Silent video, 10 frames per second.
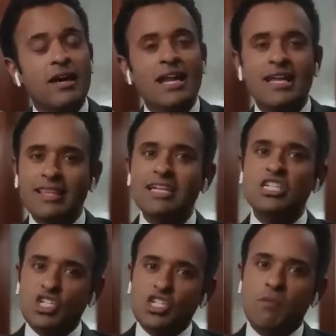And I think
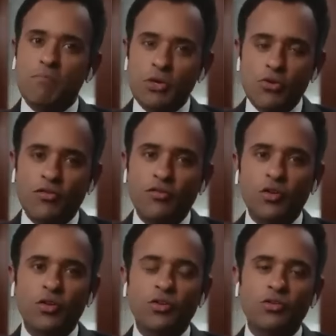it's just a
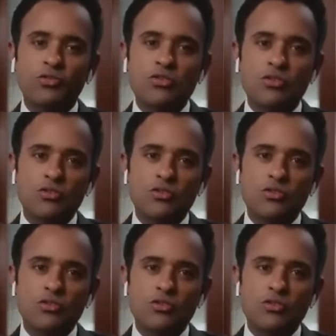beautiful